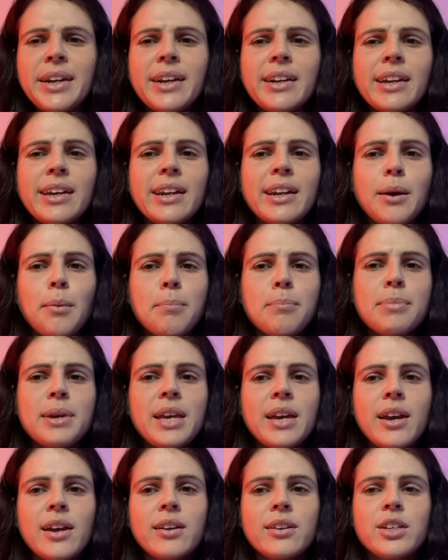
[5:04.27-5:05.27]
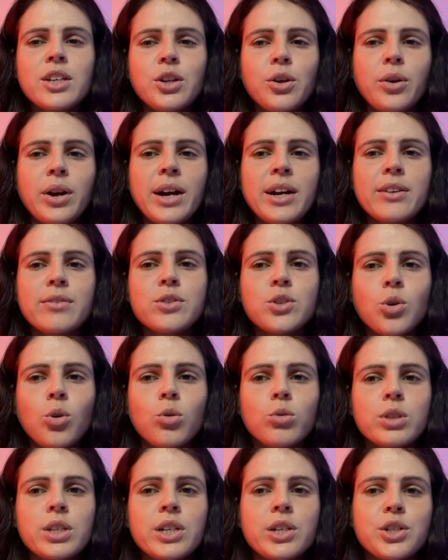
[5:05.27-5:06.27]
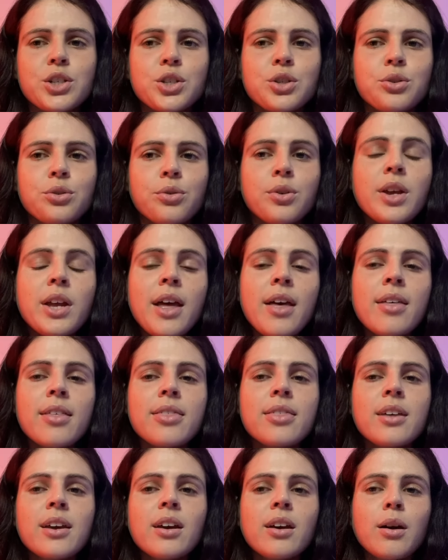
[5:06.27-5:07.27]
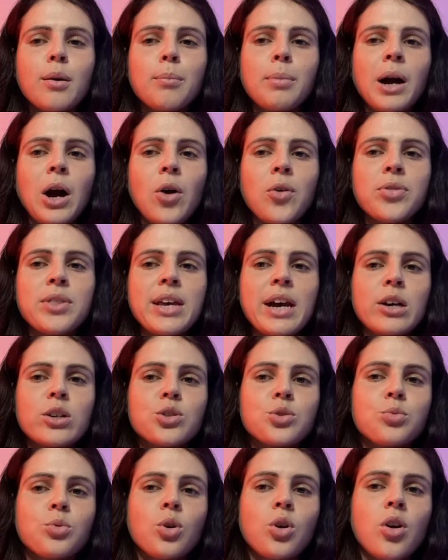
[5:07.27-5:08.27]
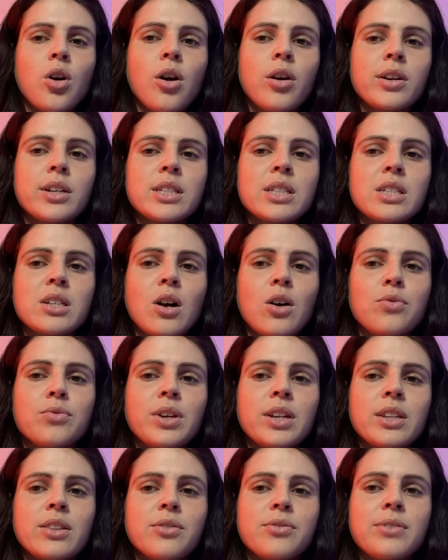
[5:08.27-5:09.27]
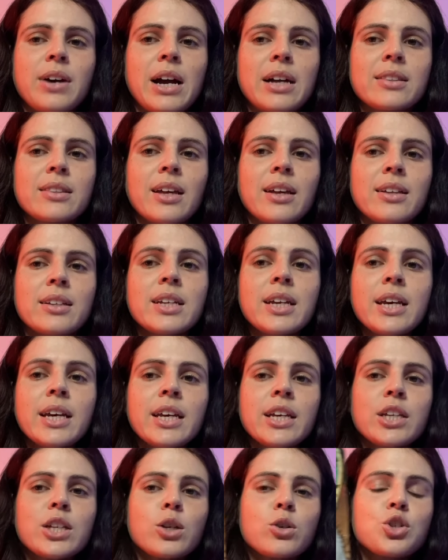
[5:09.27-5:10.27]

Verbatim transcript: And, and I'm being, you know, kind of told here to think about the actual card itself and the fact that, you know,